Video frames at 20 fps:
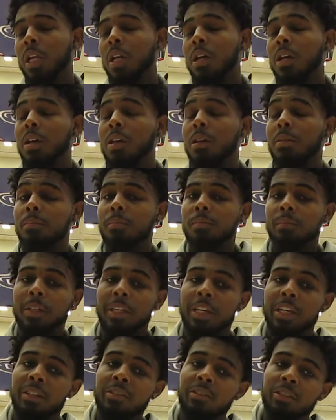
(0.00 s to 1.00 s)

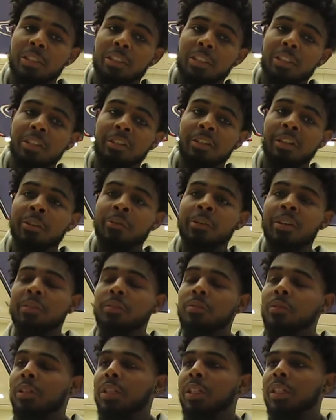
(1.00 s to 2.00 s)
Man, it was just a gritty win
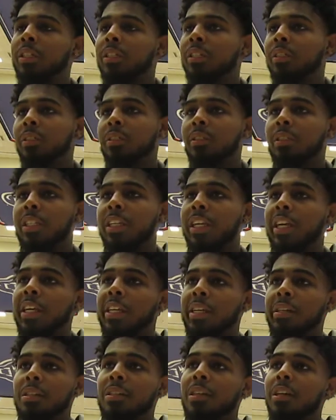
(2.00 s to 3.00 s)
for us today.
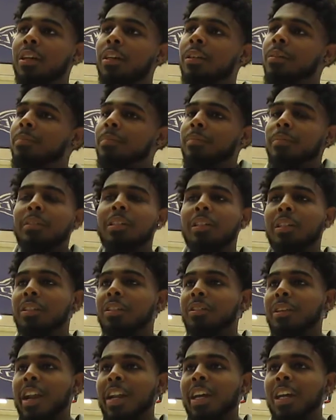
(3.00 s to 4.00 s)

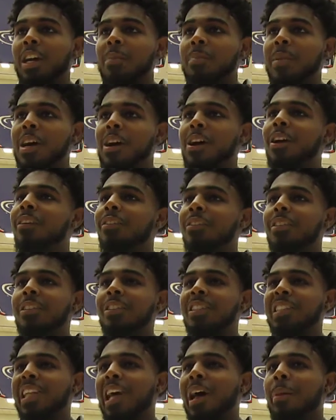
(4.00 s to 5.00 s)
Tried to come out a
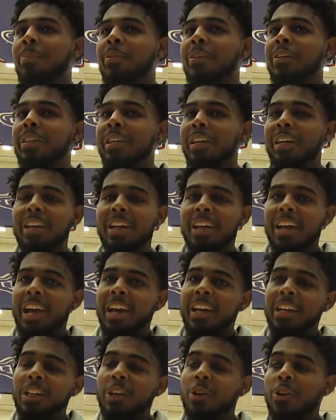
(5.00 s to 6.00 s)
little sloppy,
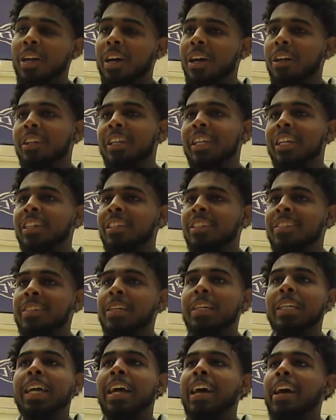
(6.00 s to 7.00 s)
had to go down D in the
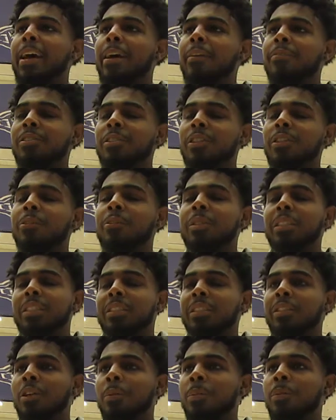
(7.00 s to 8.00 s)
second half, so we
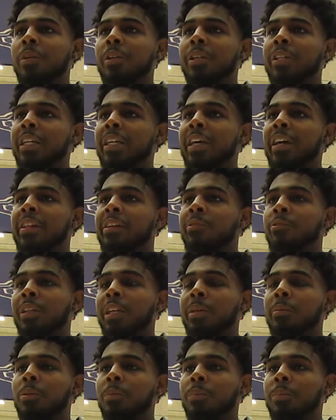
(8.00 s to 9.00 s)
just, you know, pulled it together and
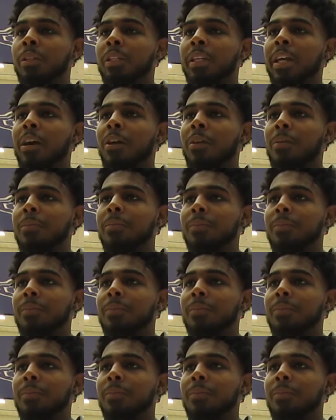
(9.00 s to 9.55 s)
were able to pull it out.